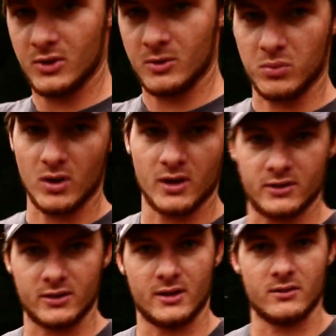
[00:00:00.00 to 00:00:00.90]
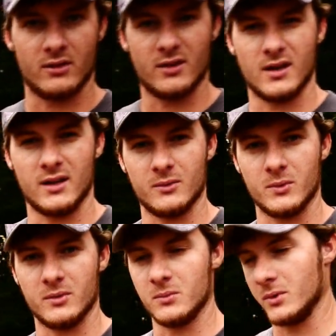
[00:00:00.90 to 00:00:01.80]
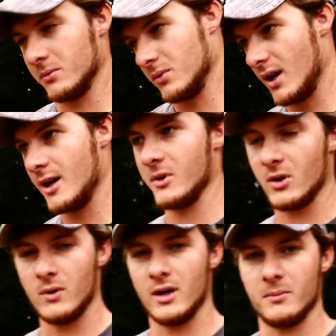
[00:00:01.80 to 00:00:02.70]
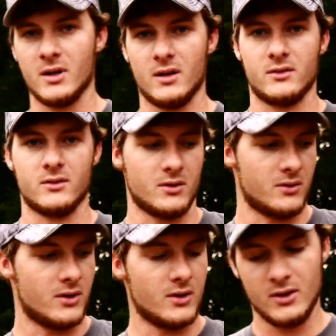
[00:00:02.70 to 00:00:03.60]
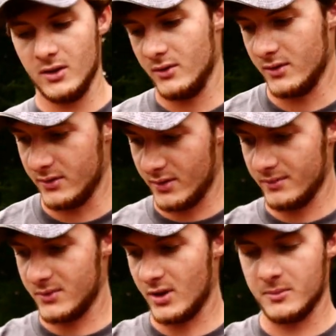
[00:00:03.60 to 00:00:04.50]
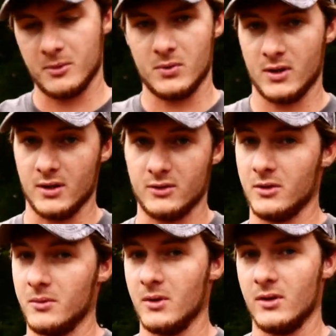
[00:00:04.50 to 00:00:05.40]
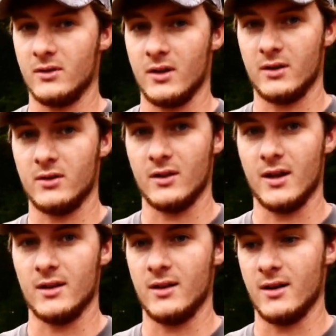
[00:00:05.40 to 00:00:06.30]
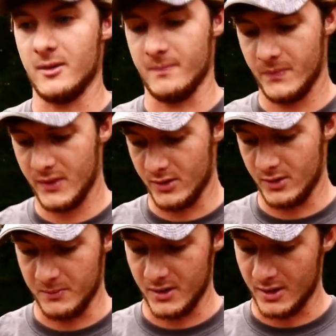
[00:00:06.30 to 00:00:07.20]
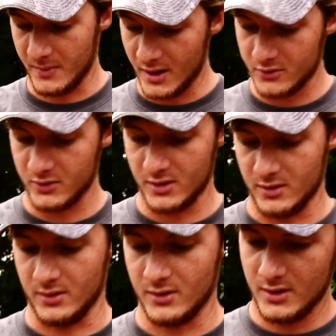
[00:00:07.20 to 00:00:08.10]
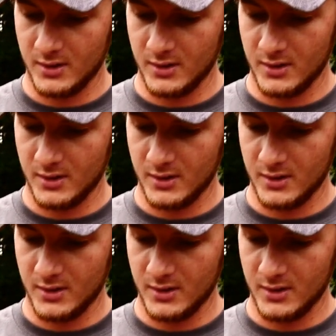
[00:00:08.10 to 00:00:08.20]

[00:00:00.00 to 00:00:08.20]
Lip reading: the brush and everything, and we've limed it quite a bit, so these types of plants should really take to that lime. And I'm actually going to